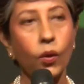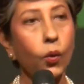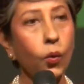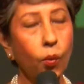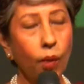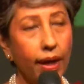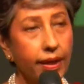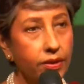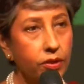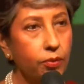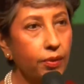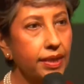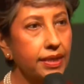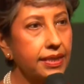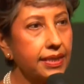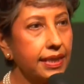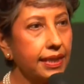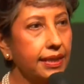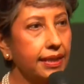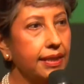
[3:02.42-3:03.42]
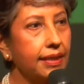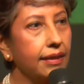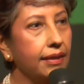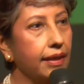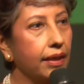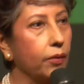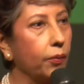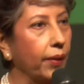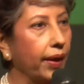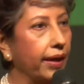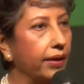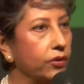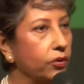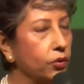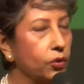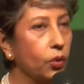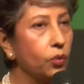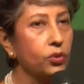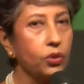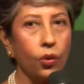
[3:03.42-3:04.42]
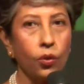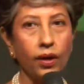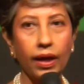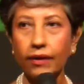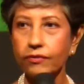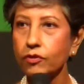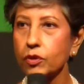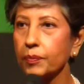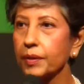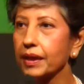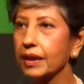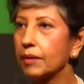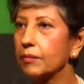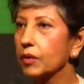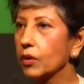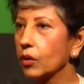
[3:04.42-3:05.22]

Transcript: Why do I say legally aware? You don't all have to become